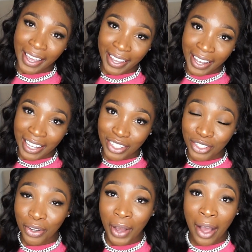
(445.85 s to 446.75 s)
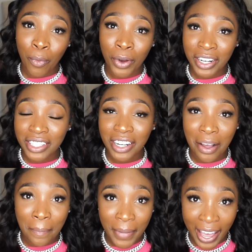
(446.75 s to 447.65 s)
Hey guys, so I wanted to
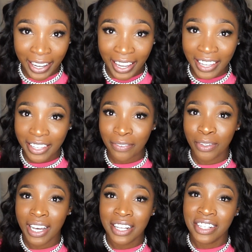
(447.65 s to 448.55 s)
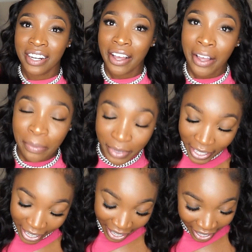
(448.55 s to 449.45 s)
come back and give you guys an
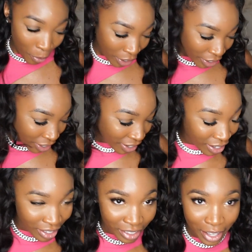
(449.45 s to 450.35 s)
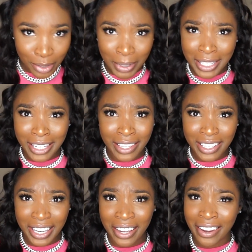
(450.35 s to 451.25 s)
update on, I was about to say
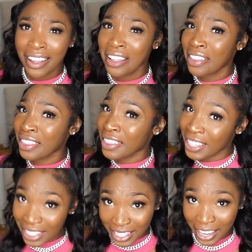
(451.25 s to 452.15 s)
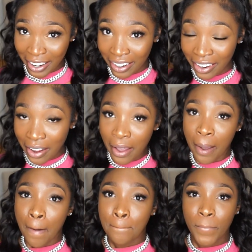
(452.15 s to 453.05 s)
this hair.
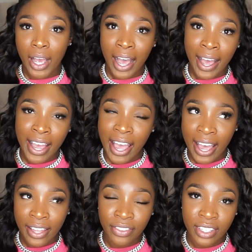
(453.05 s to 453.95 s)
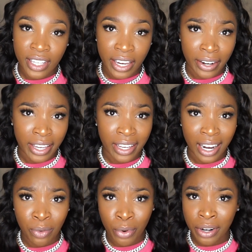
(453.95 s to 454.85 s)
I had this hair in,
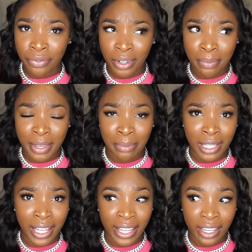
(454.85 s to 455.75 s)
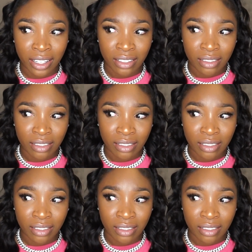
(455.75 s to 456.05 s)
I wore it for maybe like